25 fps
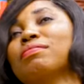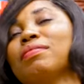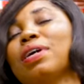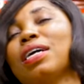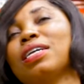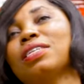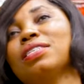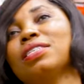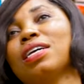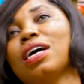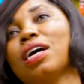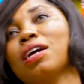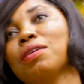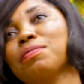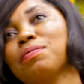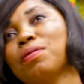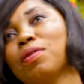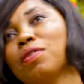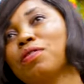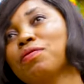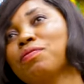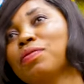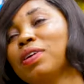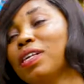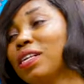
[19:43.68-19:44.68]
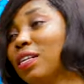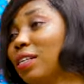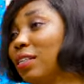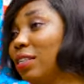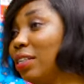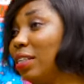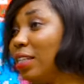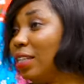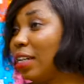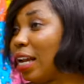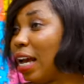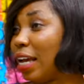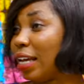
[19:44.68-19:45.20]
My type of,
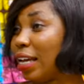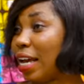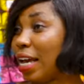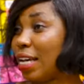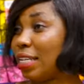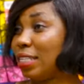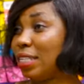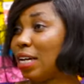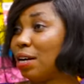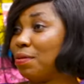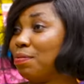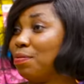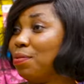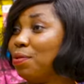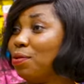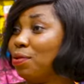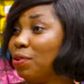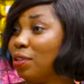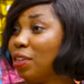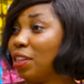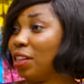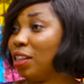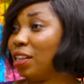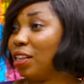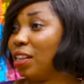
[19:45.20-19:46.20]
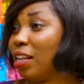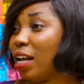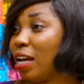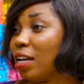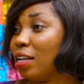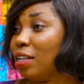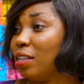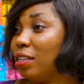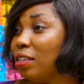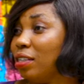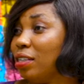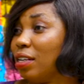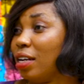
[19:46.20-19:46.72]
like, example, like
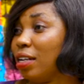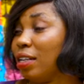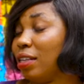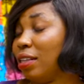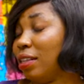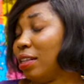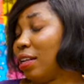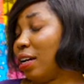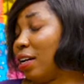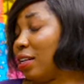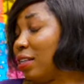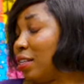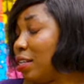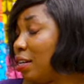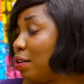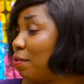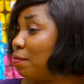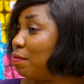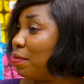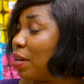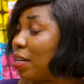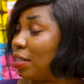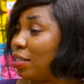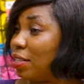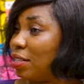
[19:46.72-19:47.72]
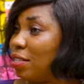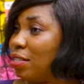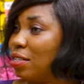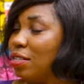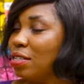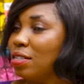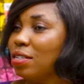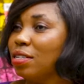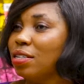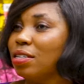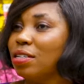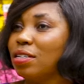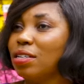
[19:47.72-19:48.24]
Nathaniel Bassey.
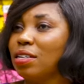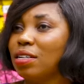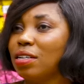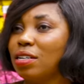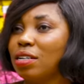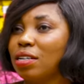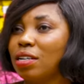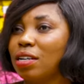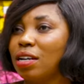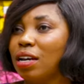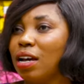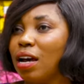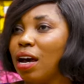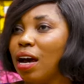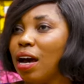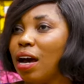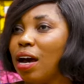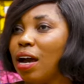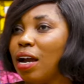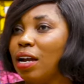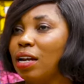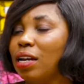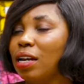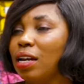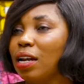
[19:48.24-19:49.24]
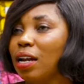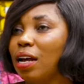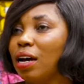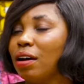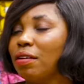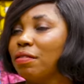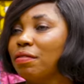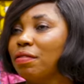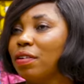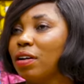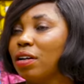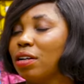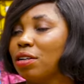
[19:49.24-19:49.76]
I
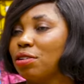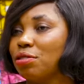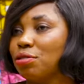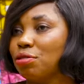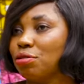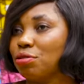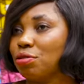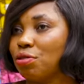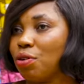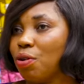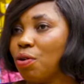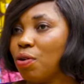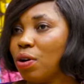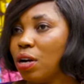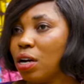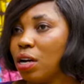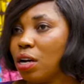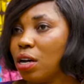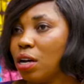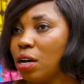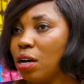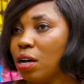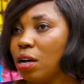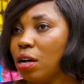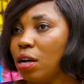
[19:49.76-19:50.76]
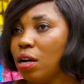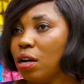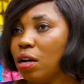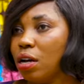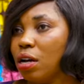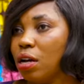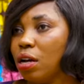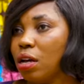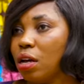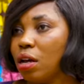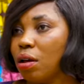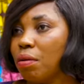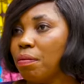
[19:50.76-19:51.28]
love her song
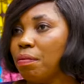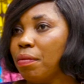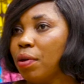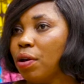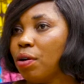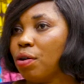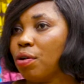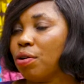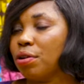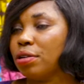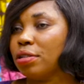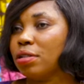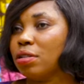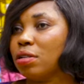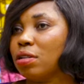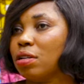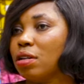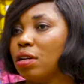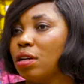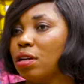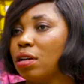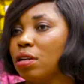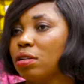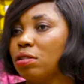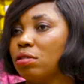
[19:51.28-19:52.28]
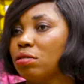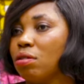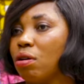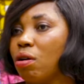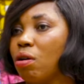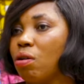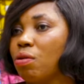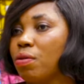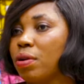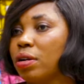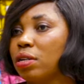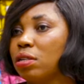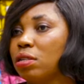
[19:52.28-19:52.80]
because it
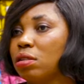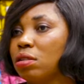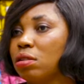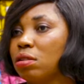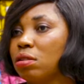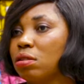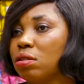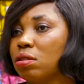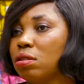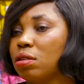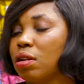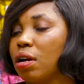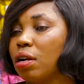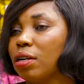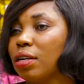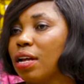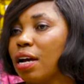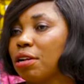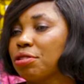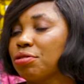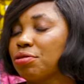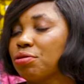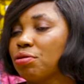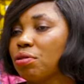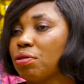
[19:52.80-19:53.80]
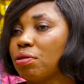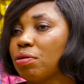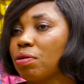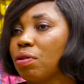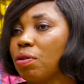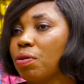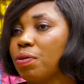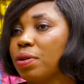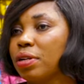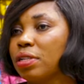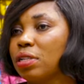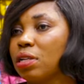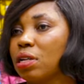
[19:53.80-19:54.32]
always that that song
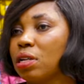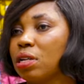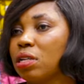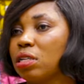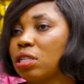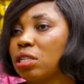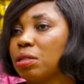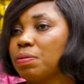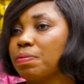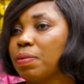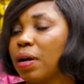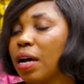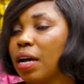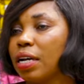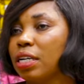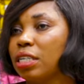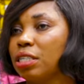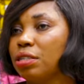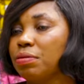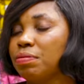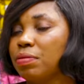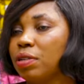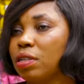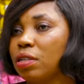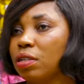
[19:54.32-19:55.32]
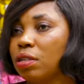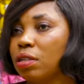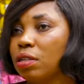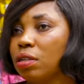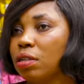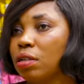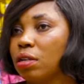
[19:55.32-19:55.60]
always inspired me